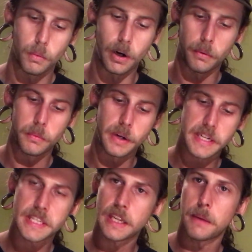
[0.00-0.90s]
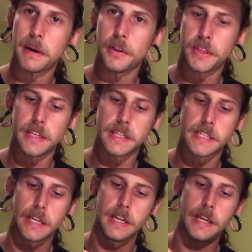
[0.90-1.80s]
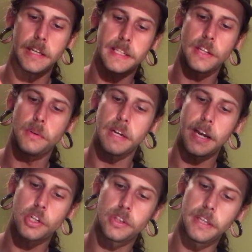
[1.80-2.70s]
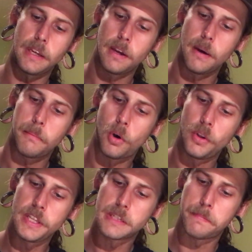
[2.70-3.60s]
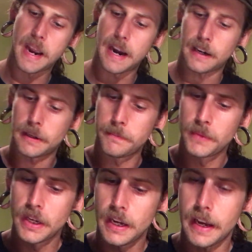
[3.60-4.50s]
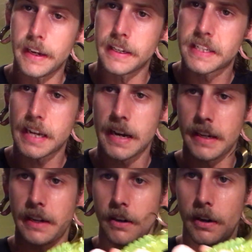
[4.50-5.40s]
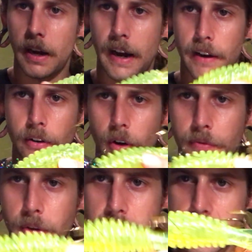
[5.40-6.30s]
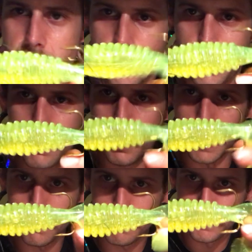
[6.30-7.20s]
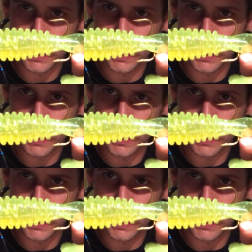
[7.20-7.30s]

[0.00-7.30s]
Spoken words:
Well, nice thing about these is that you can actually pull these back, and inside of here, I don't know if you can see through it,